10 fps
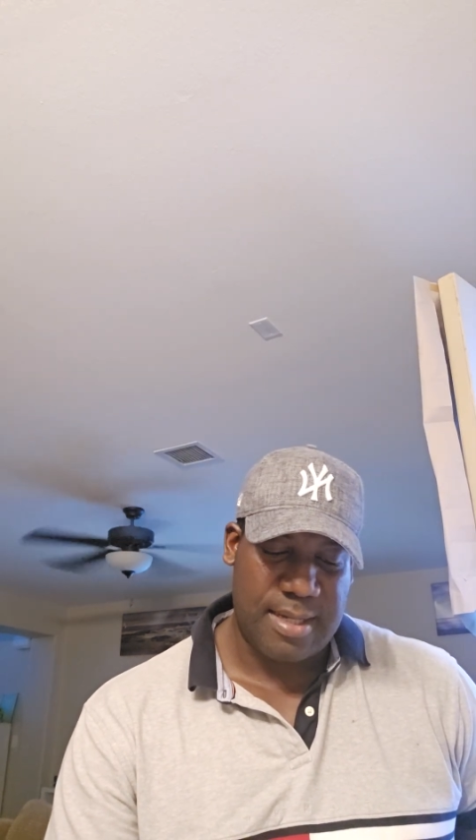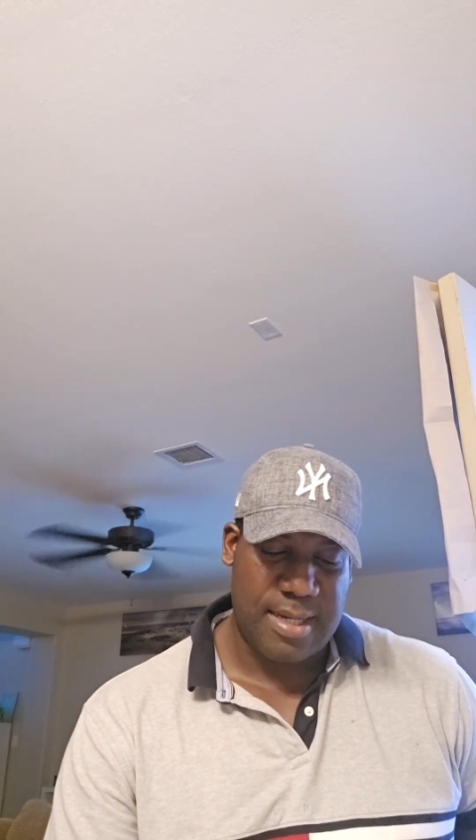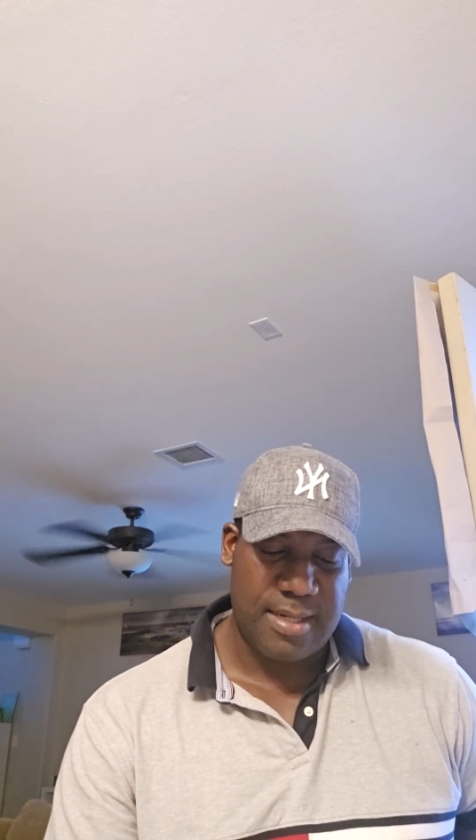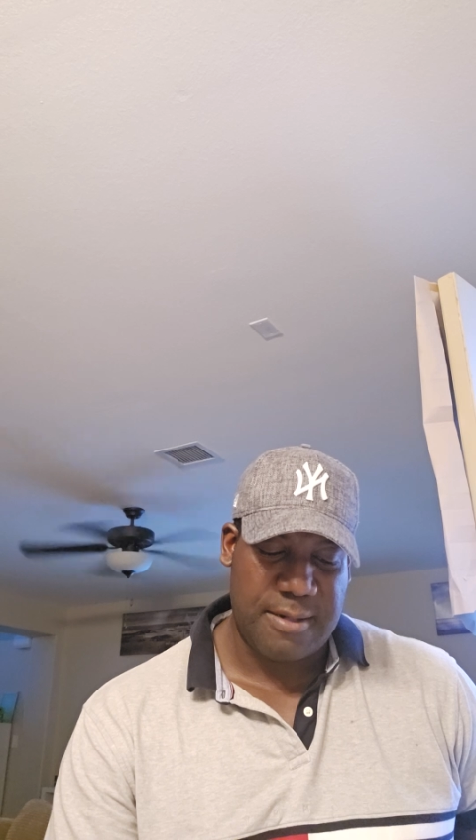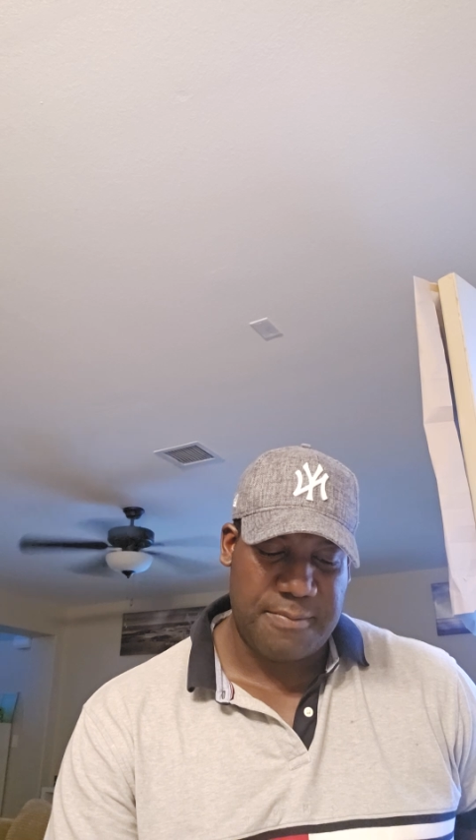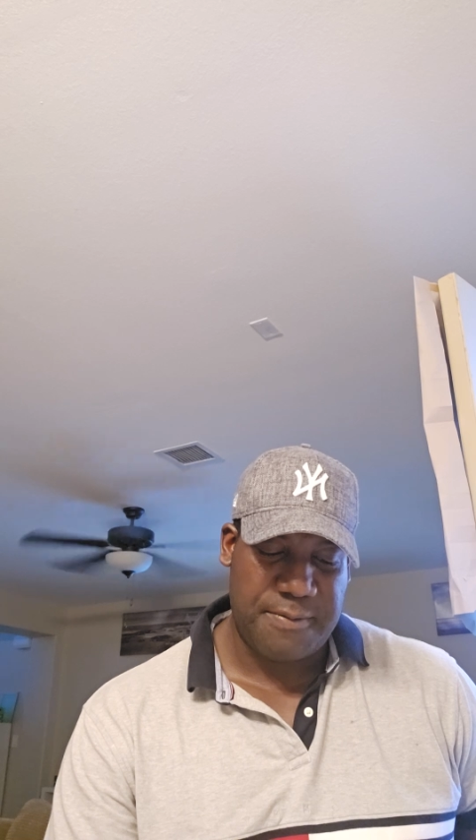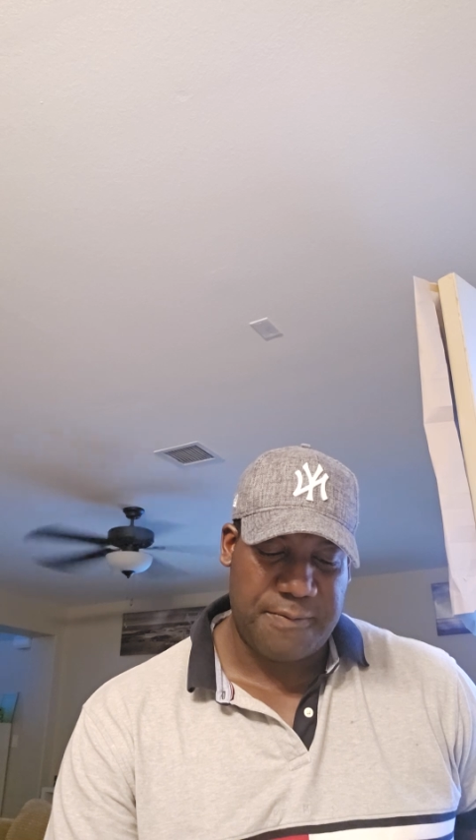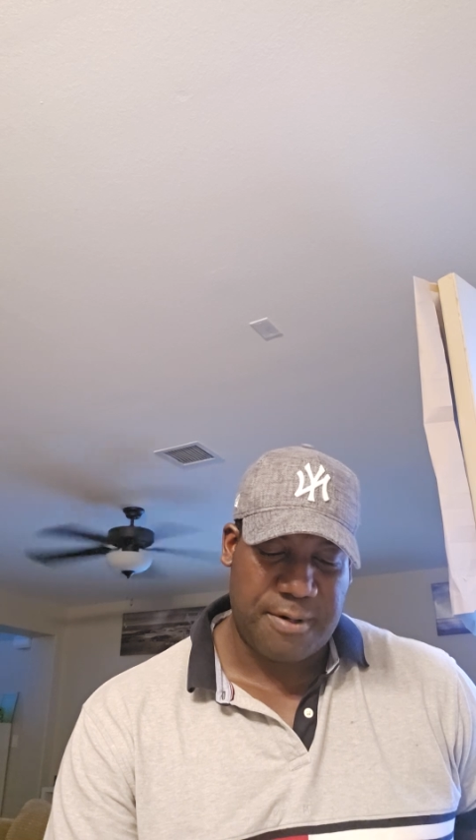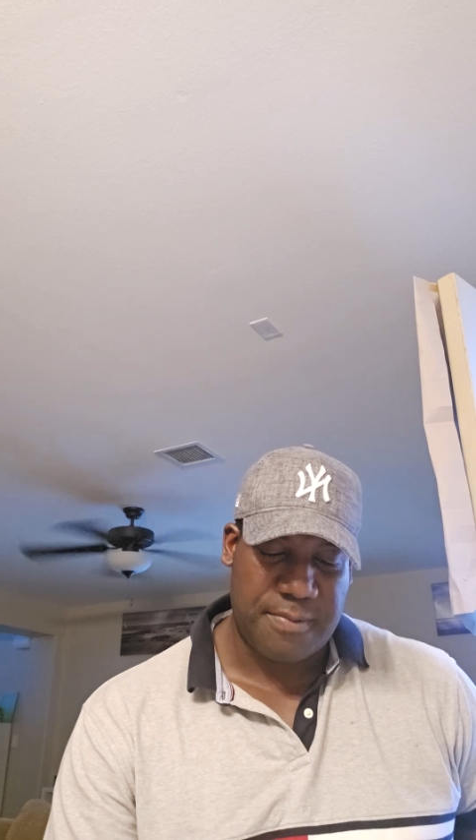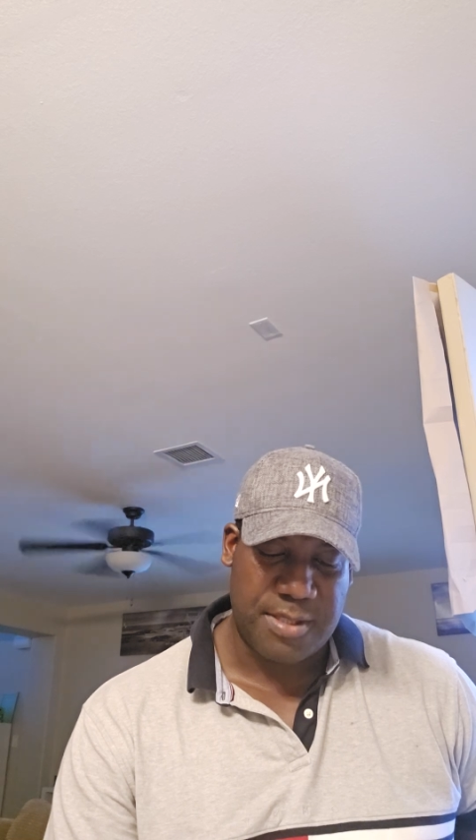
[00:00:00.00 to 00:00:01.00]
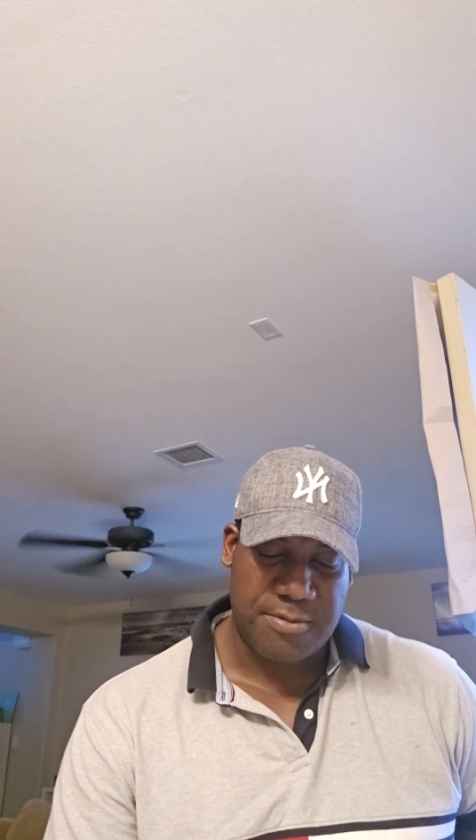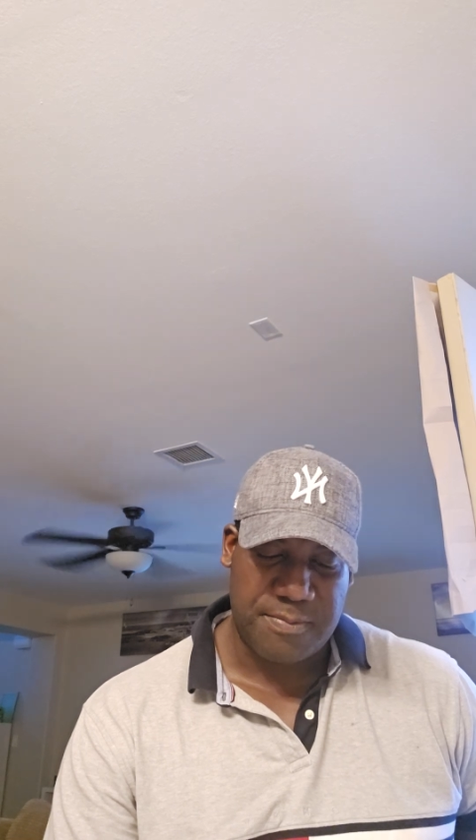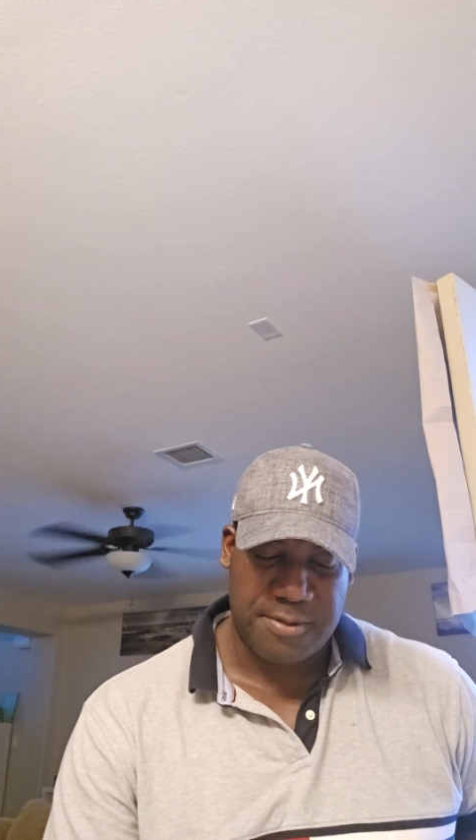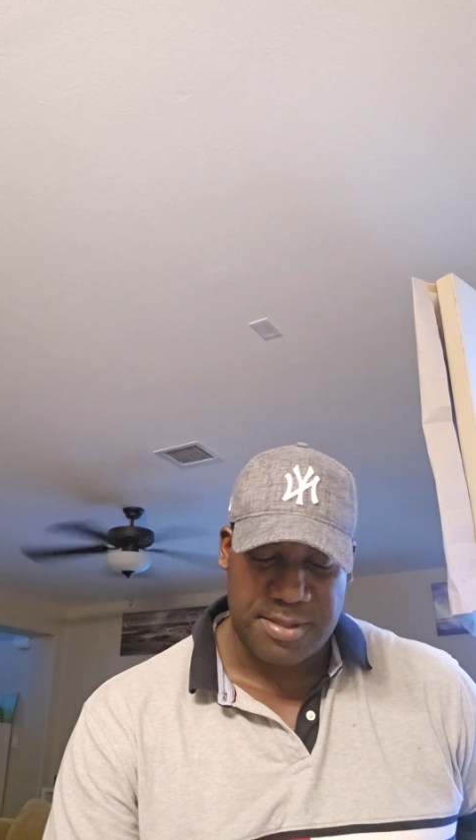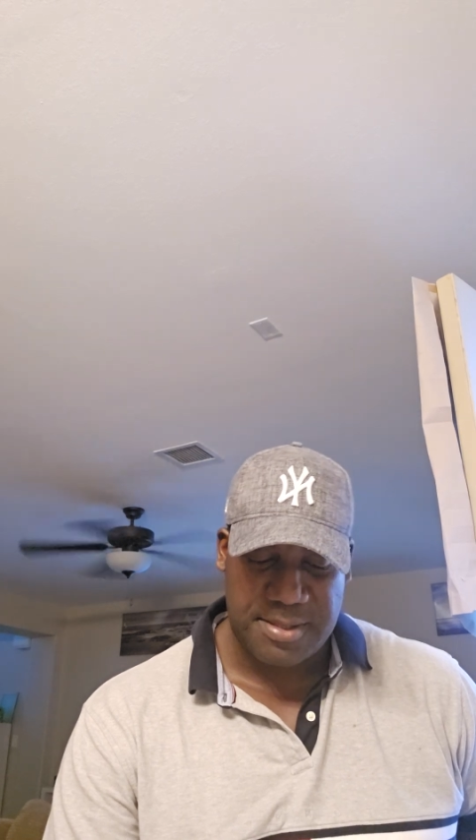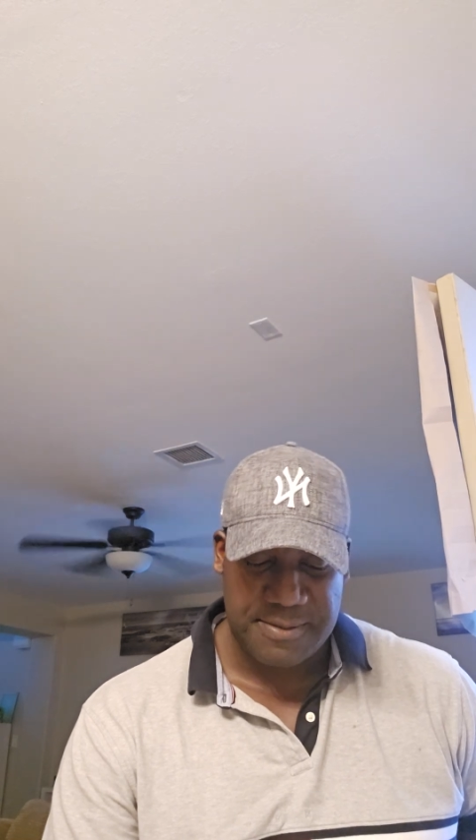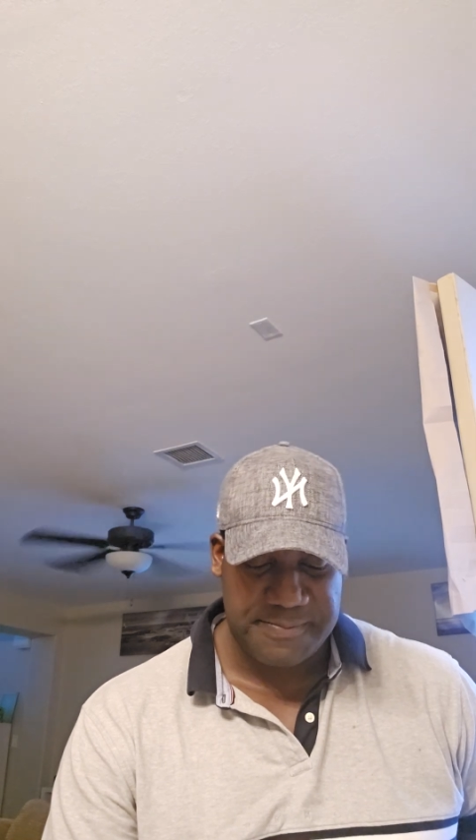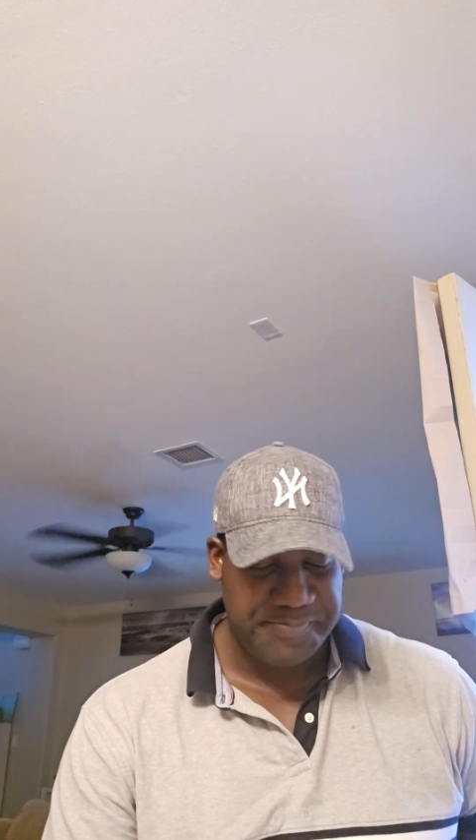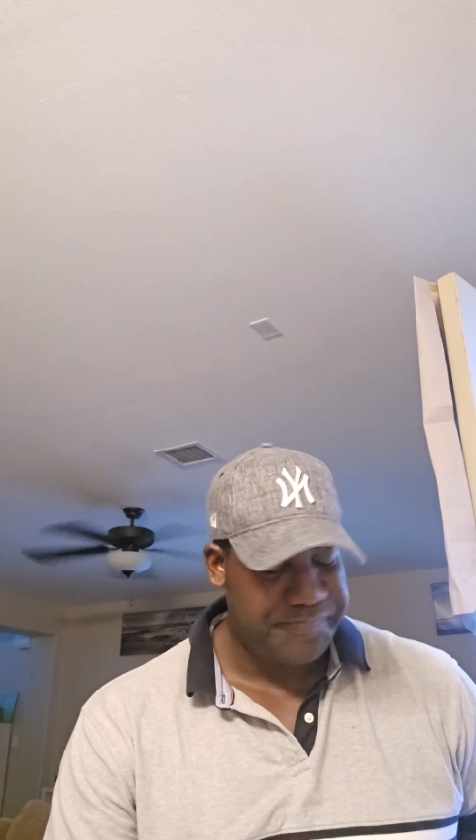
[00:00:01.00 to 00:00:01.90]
and performance reports.